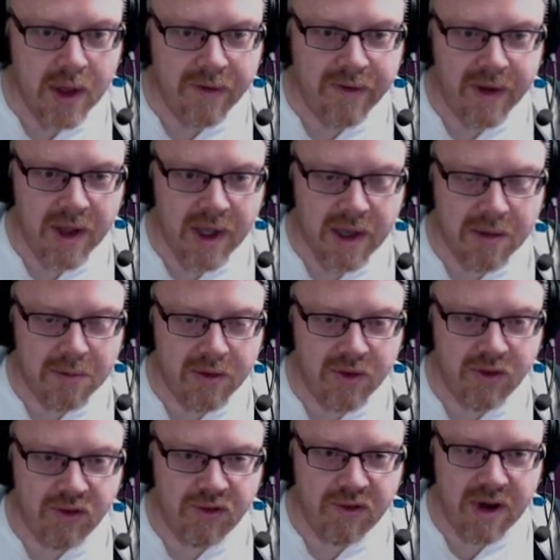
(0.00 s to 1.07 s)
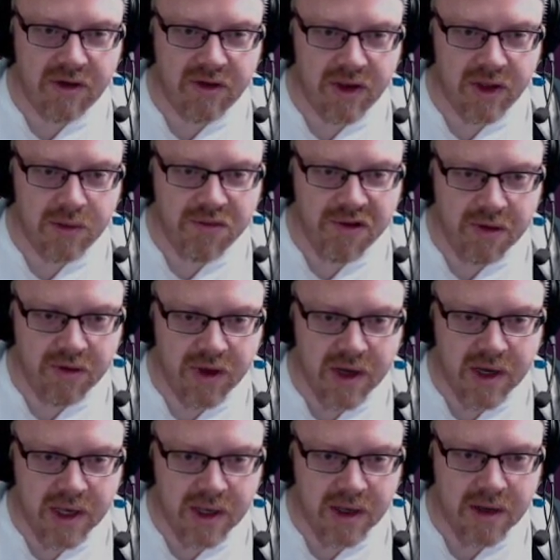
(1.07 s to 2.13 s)
feel like I'm trashing the project
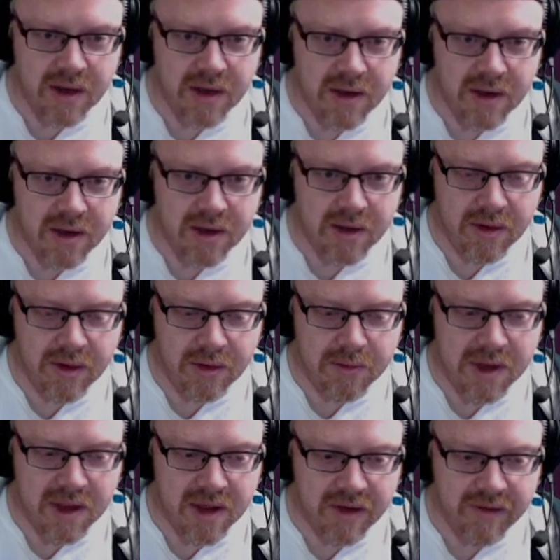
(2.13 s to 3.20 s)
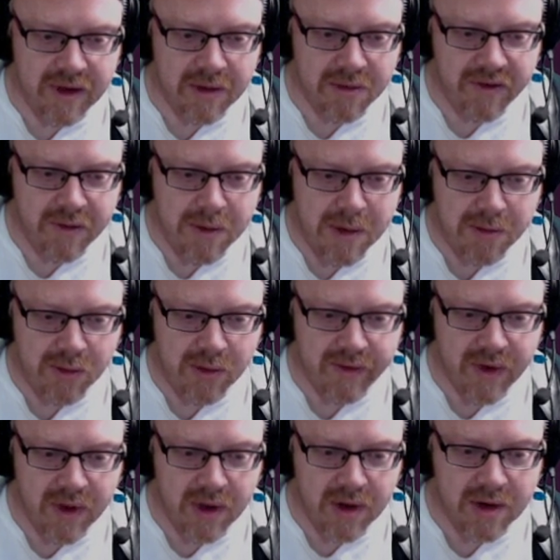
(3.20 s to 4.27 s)
here. They're messing around, but remember we've
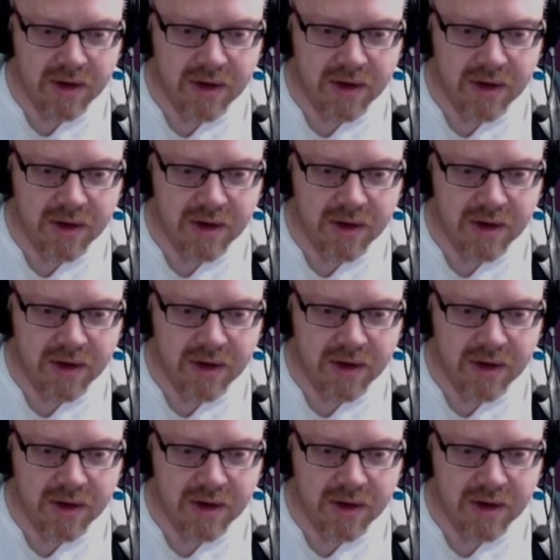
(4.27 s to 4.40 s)
got